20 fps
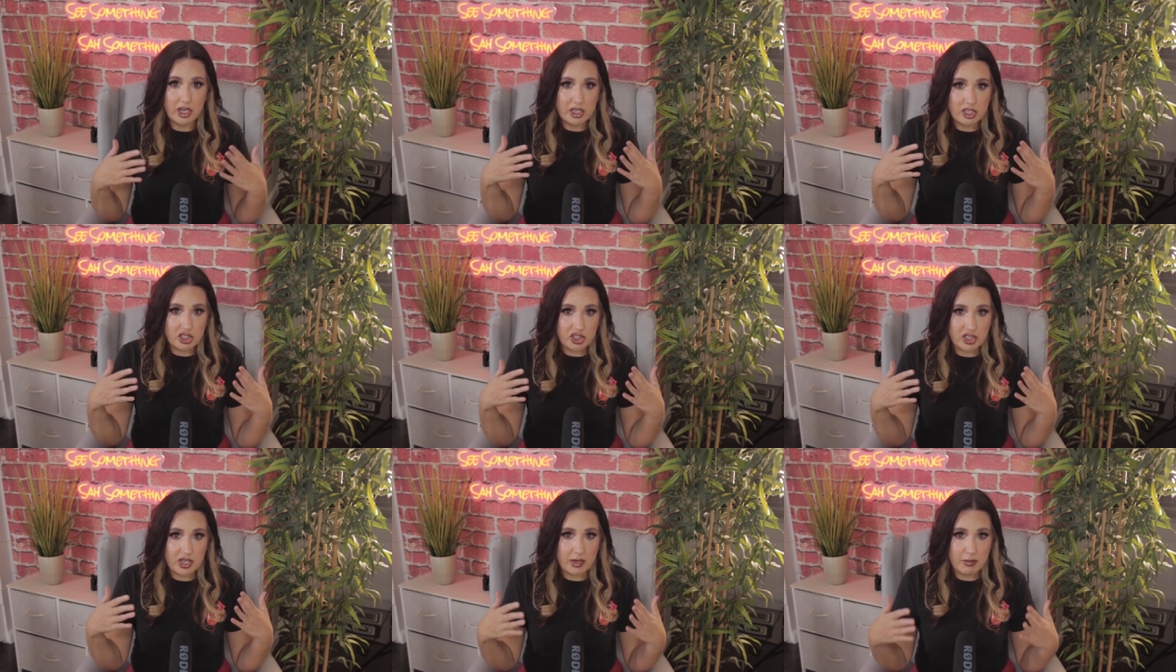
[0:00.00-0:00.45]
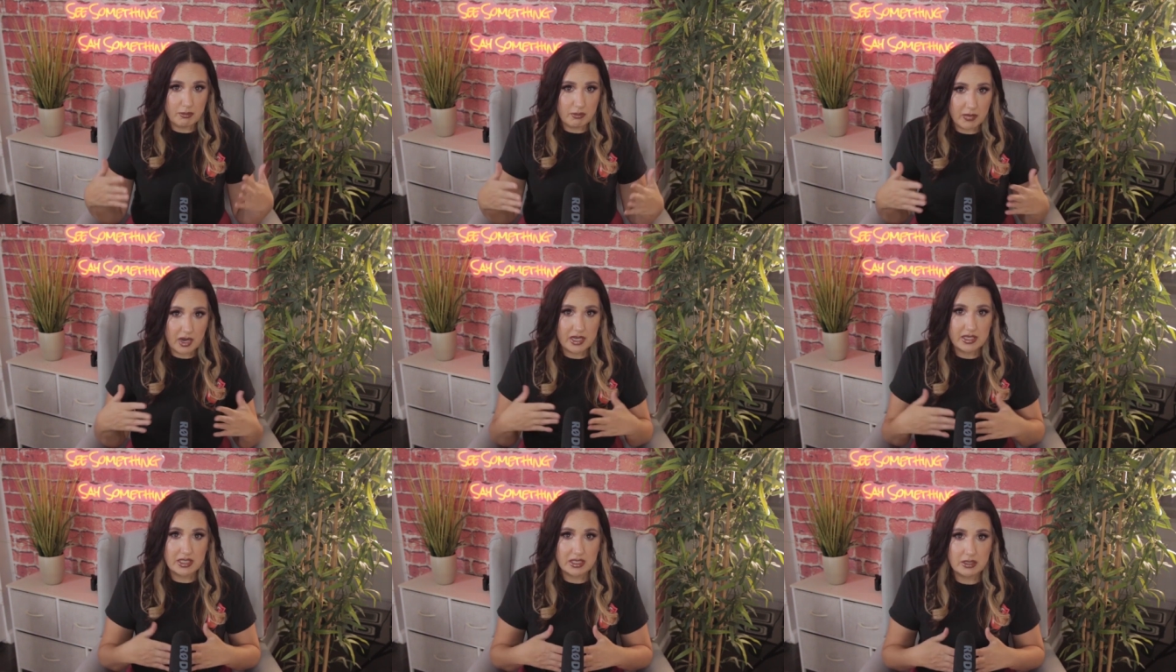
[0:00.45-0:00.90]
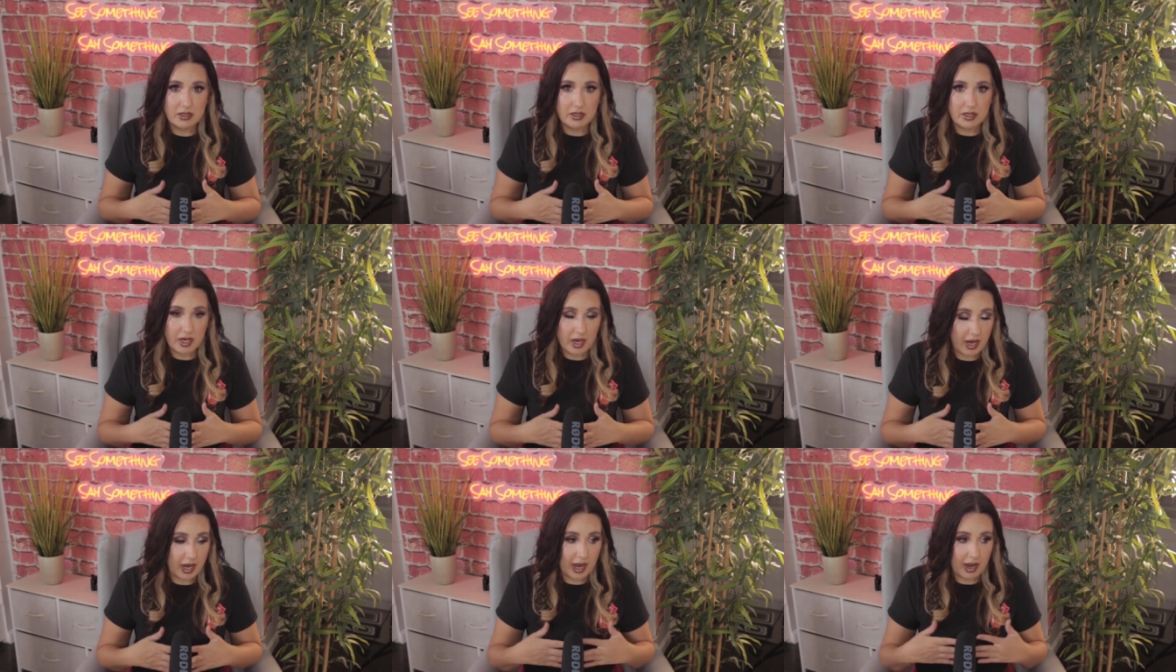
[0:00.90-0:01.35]
she
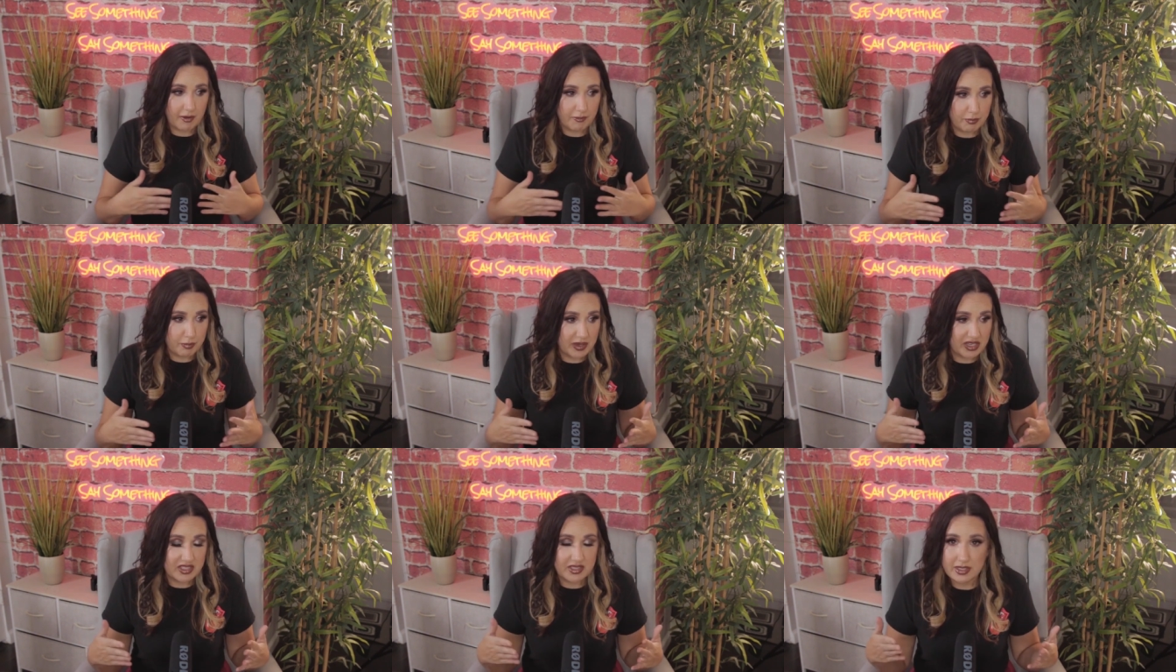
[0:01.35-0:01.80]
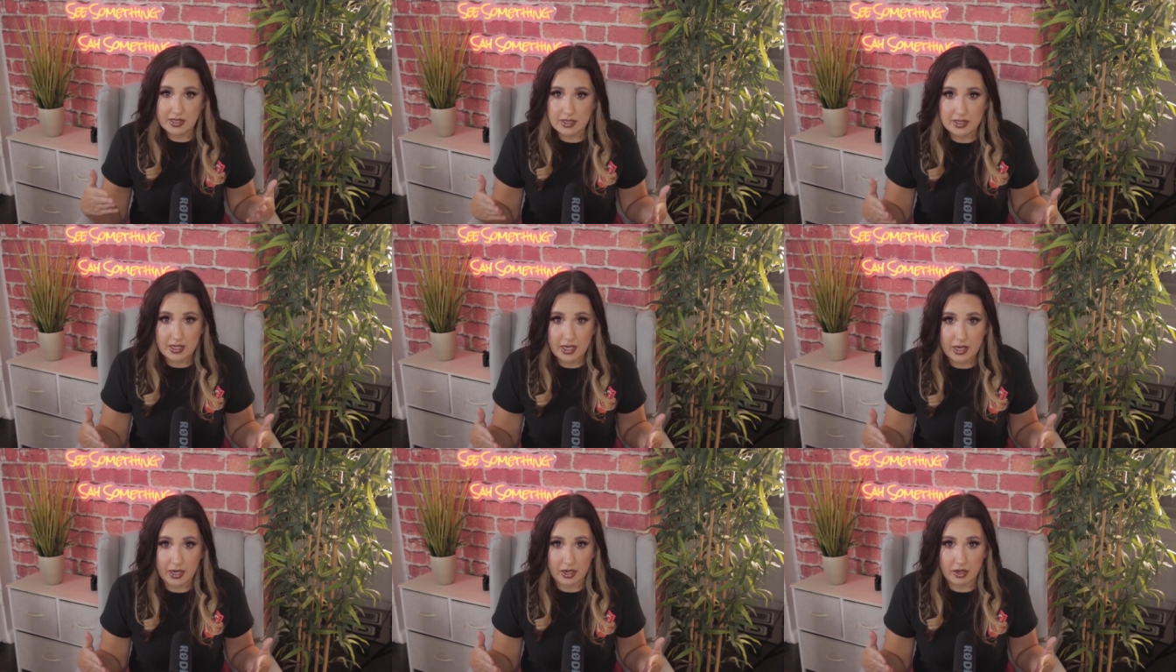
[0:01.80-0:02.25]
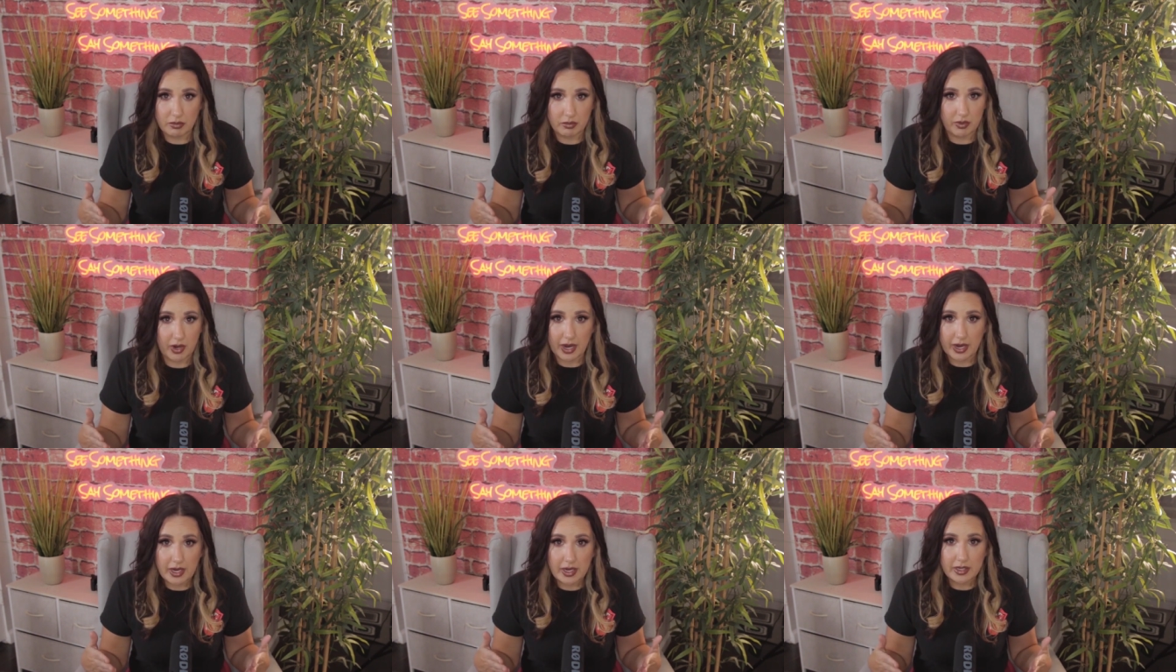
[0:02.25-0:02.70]
must have been sick,
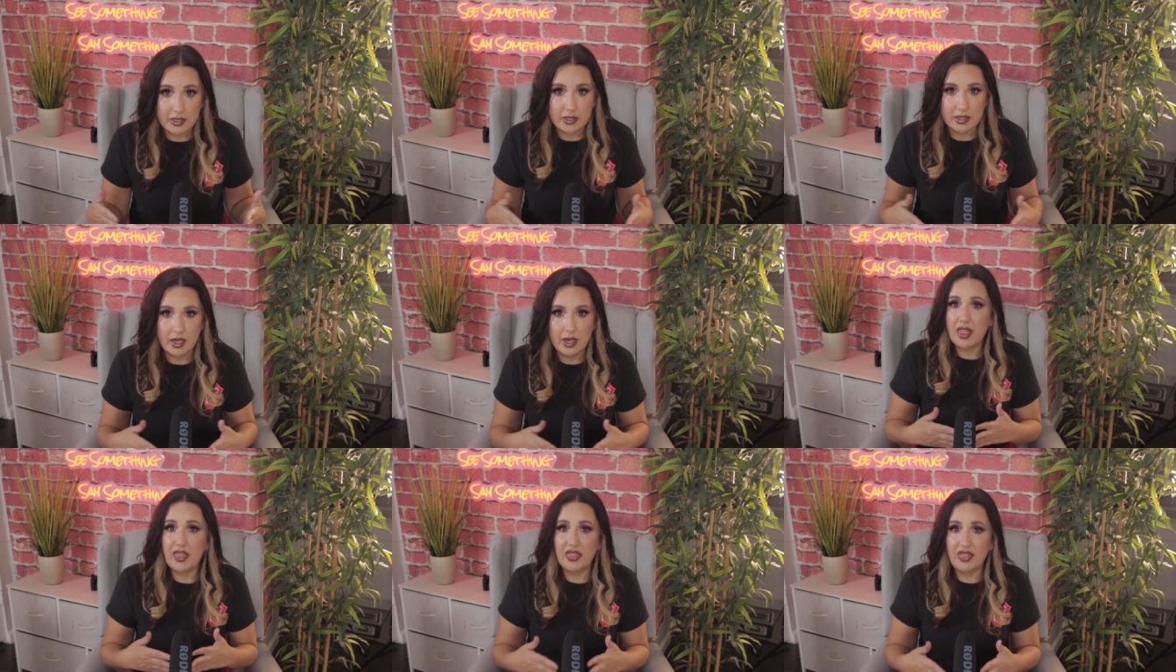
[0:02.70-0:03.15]
right?